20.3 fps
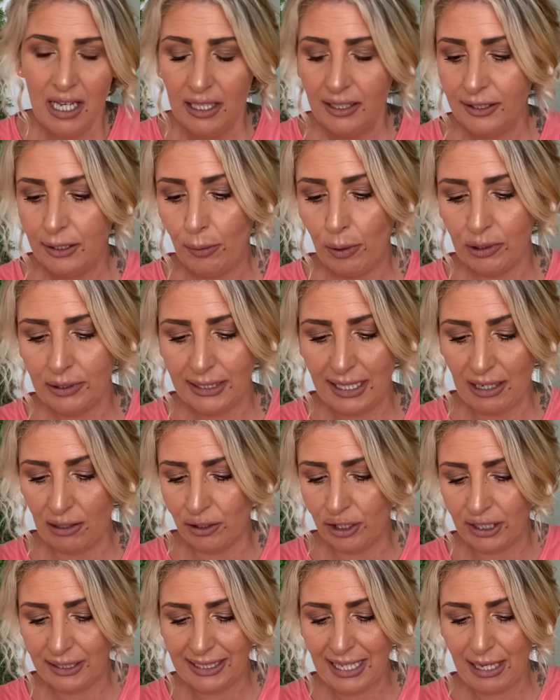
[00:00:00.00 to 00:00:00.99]
So I'll see, I'll
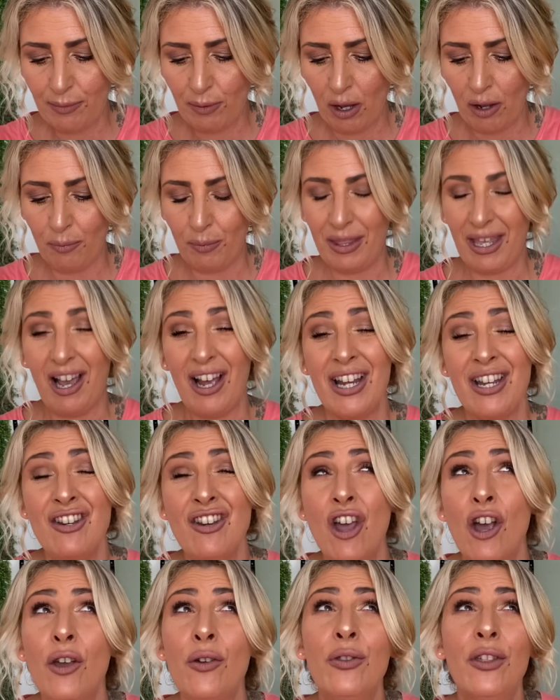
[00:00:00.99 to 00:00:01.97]
just keep going with it. I
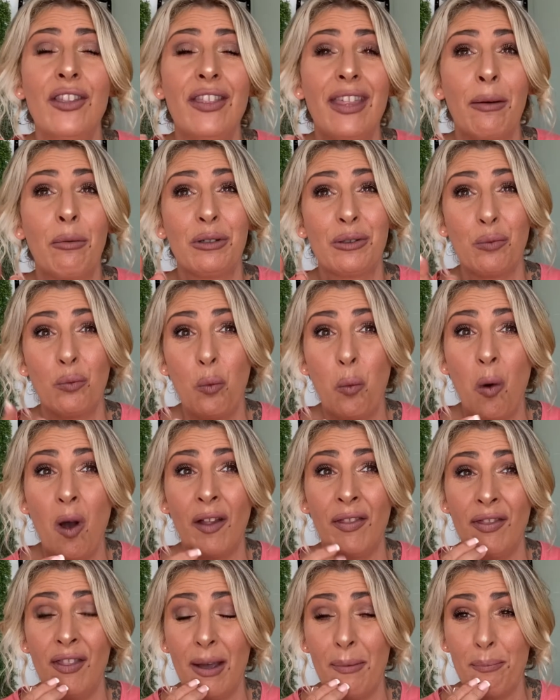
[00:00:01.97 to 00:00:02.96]
know that there was
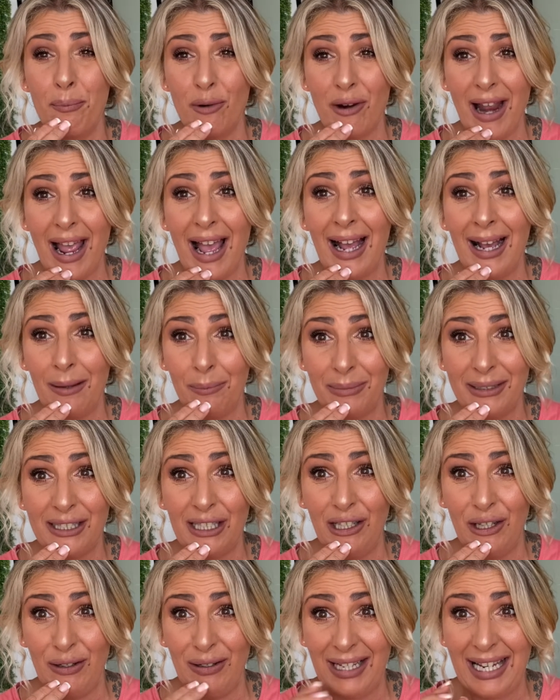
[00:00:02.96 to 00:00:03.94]
one that Brett
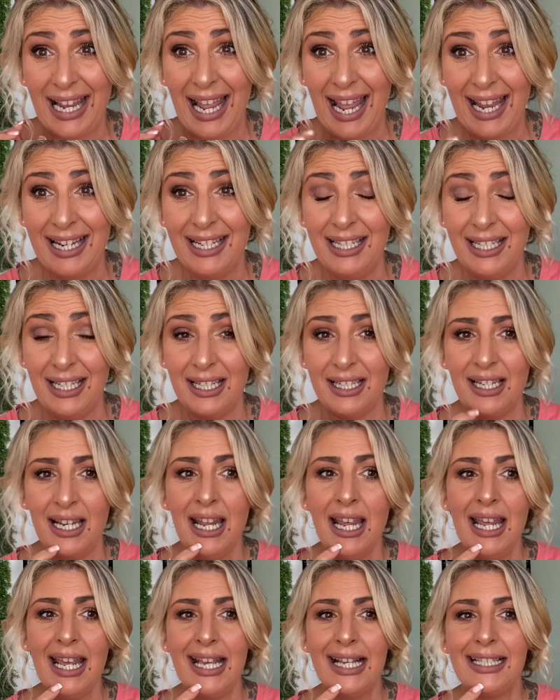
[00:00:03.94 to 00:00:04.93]
absolutely hated.
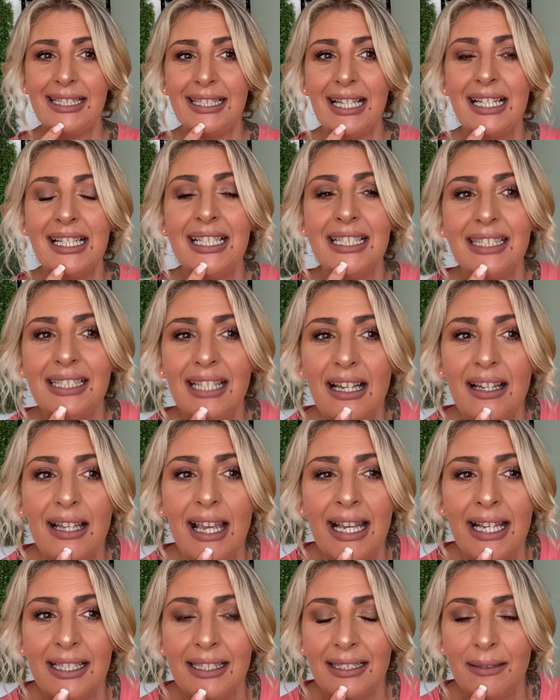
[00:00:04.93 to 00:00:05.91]
He said
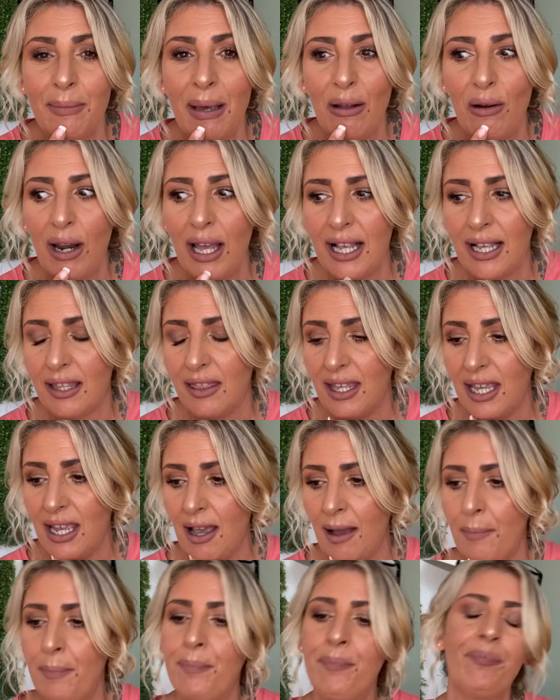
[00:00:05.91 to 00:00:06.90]
it smelled like the
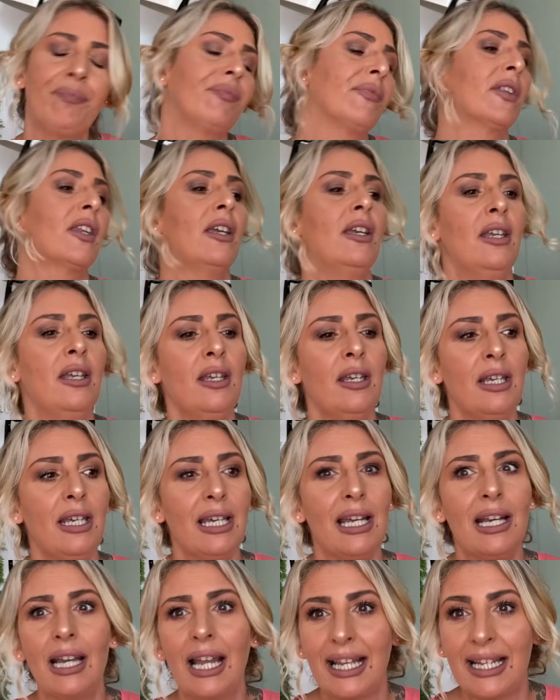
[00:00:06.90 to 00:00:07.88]

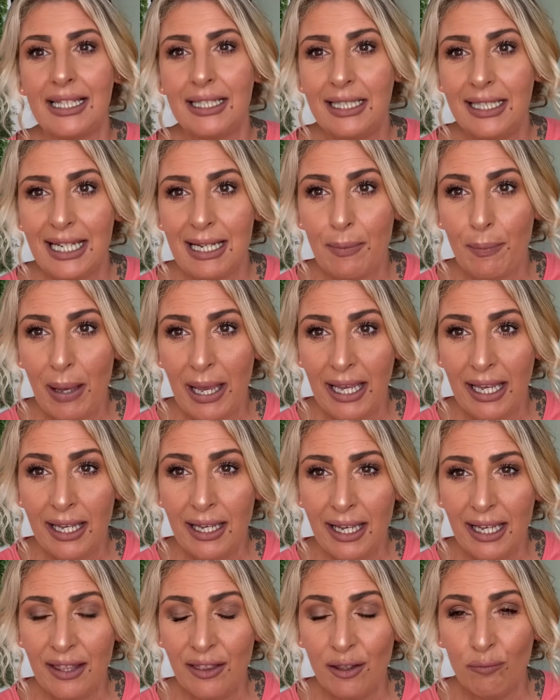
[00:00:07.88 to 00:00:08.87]

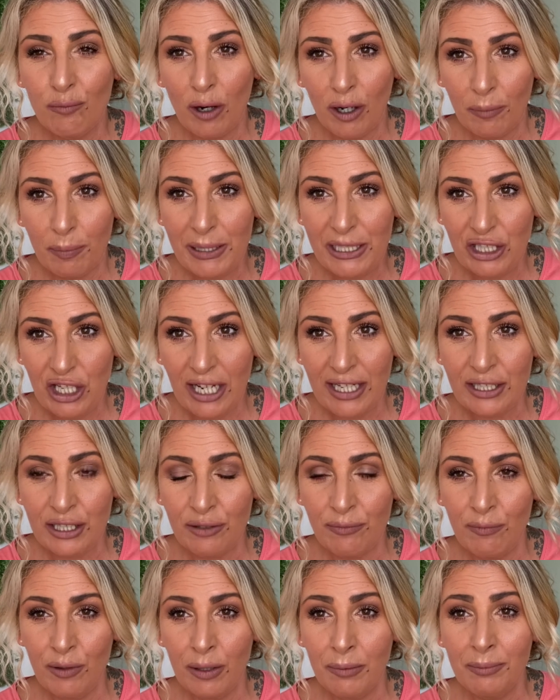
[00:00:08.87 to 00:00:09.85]
DP in the rugby
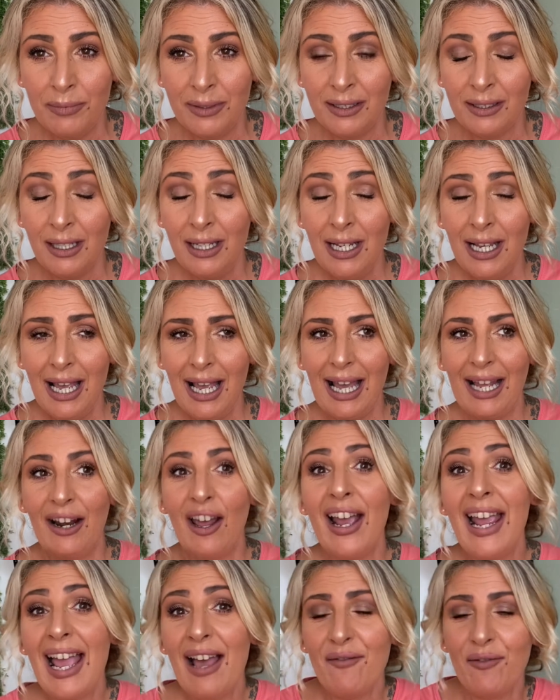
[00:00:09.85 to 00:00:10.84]
changing rooms. And
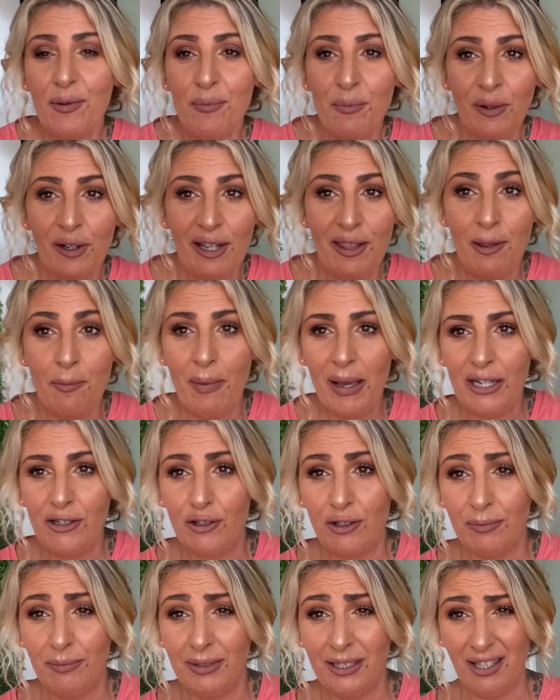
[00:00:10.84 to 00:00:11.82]
I have them on in the
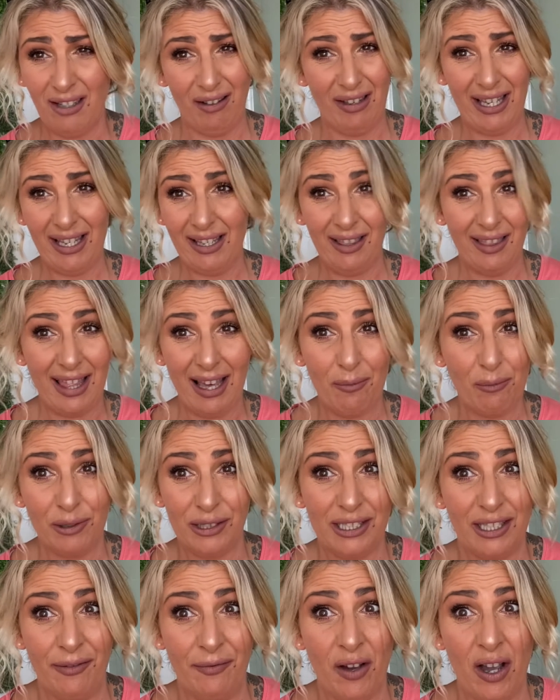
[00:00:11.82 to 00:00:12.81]
bedroom, so that
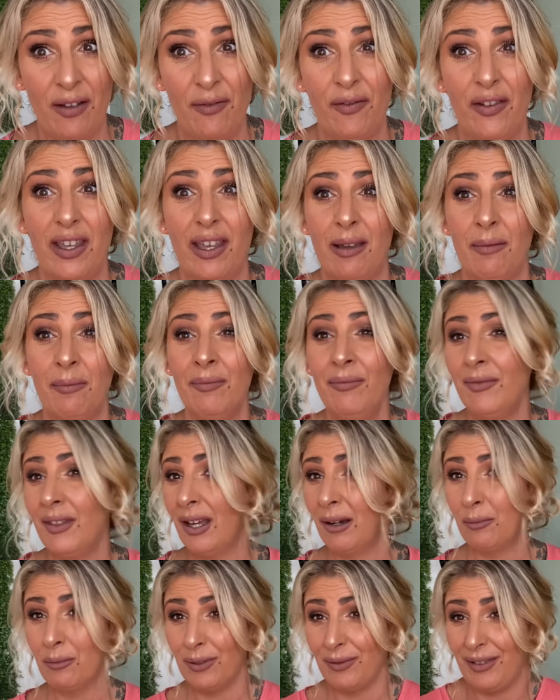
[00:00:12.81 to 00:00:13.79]
wasn't a vibe for him.
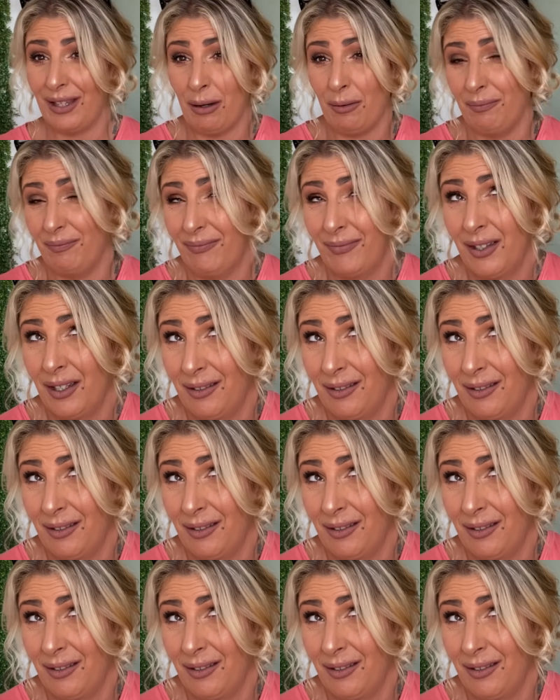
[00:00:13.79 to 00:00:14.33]
That